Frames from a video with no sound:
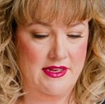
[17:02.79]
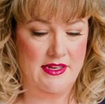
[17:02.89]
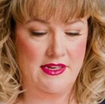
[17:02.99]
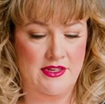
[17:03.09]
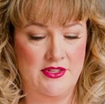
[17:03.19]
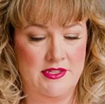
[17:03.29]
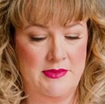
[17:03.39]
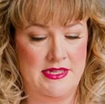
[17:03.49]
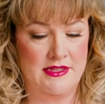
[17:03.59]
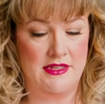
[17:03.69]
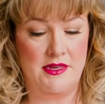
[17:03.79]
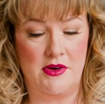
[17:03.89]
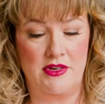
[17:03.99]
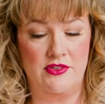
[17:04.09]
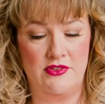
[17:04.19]
You just basically
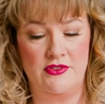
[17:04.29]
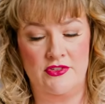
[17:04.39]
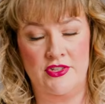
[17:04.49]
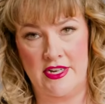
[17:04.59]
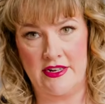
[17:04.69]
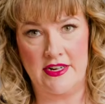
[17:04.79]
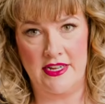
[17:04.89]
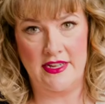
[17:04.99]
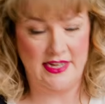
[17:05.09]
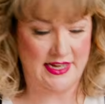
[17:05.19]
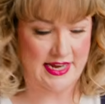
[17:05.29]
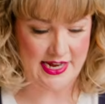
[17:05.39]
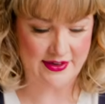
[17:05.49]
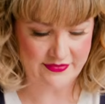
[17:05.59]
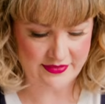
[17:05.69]
want generic in
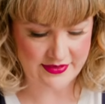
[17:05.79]
half.